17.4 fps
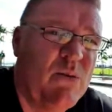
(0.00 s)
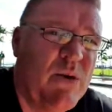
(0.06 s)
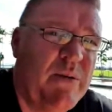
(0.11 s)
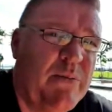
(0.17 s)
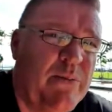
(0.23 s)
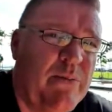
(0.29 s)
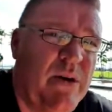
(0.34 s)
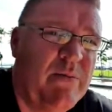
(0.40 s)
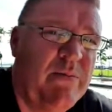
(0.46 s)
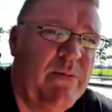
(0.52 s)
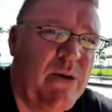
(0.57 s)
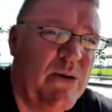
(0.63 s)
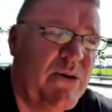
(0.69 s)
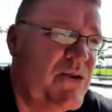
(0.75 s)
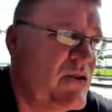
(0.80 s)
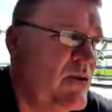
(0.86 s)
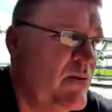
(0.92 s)
We
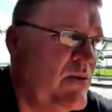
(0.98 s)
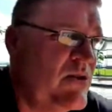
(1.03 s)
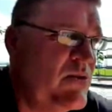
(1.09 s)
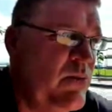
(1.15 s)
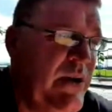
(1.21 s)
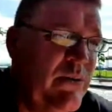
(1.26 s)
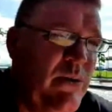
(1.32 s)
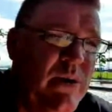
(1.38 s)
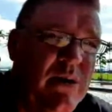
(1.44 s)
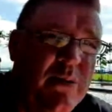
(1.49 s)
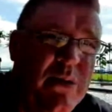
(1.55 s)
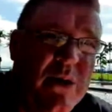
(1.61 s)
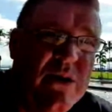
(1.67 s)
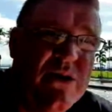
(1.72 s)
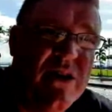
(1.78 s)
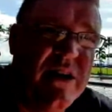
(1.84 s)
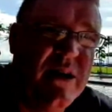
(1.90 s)
approach them as we would
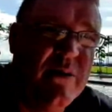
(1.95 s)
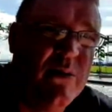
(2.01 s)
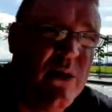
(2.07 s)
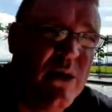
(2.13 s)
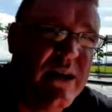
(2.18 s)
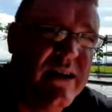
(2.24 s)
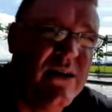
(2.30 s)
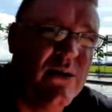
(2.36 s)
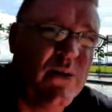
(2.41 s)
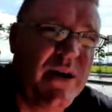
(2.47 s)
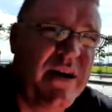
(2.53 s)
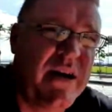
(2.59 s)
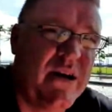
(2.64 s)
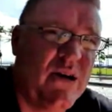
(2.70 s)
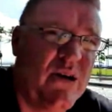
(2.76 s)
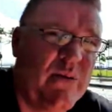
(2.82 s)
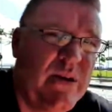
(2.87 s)
approach anybody that we
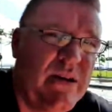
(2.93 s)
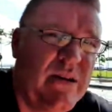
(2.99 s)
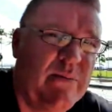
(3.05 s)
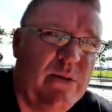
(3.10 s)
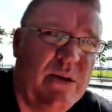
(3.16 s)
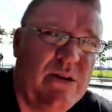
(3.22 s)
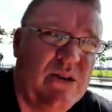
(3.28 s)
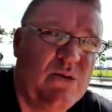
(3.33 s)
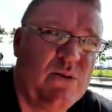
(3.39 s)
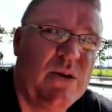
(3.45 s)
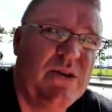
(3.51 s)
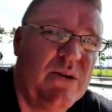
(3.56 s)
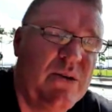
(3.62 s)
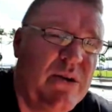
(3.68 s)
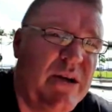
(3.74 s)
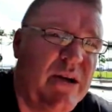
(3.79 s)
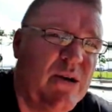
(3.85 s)
care about, because we
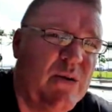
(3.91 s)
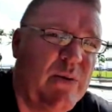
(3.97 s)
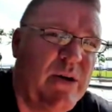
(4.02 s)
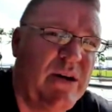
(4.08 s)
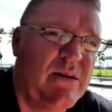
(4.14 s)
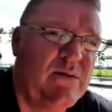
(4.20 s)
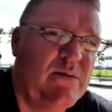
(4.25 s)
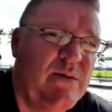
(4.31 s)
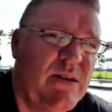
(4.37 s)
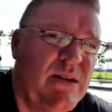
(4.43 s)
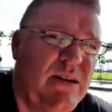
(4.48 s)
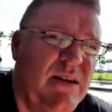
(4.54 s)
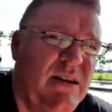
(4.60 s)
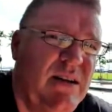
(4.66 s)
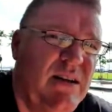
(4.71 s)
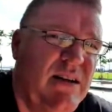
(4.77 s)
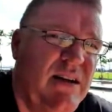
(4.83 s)
do care about them.
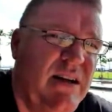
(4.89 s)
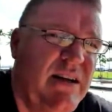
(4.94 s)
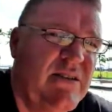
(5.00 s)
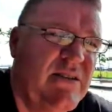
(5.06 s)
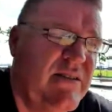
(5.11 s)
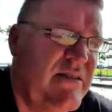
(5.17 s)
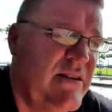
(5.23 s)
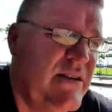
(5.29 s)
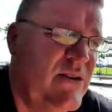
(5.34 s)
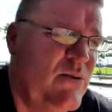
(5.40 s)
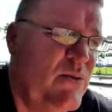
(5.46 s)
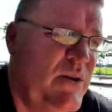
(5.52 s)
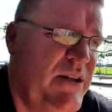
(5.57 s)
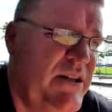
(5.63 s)
And I think